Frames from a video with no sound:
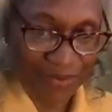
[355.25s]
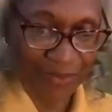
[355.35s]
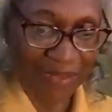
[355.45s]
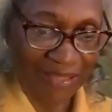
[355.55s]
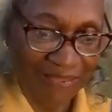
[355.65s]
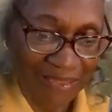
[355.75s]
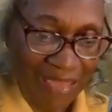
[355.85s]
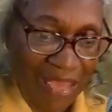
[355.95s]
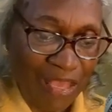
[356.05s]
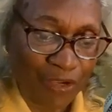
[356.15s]
Anyway,
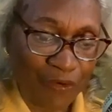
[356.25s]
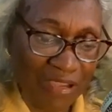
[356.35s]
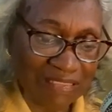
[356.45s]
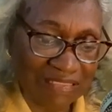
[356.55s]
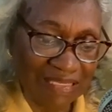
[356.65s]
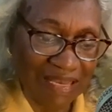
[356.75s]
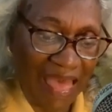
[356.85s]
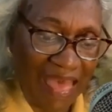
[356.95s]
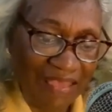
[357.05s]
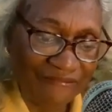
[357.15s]
Christian
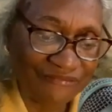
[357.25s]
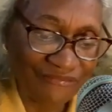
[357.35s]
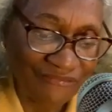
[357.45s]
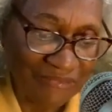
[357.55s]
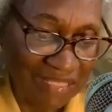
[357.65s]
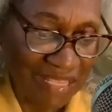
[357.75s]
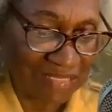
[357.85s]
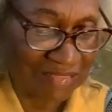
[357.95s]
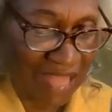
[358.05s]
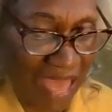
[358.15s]
life
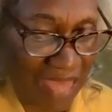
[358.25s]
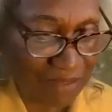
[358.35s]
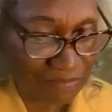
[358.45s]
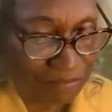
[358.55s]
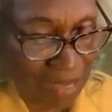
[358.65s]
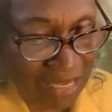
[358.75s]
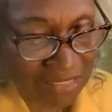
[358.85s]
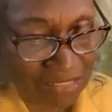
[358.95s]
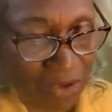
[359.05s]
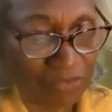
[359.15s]
is not
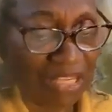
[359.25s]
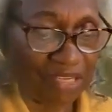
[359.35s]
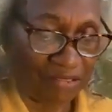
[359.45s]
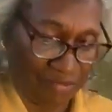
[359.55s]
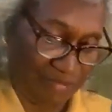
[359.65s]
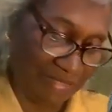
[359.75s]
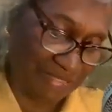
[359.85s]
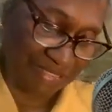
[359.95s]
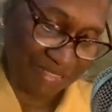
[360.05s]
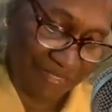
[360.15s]
based on
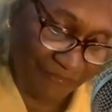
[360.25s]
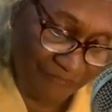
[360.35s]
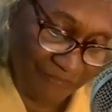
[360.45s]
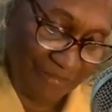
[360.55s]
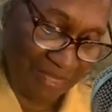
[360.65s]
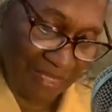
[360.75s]
ignorance,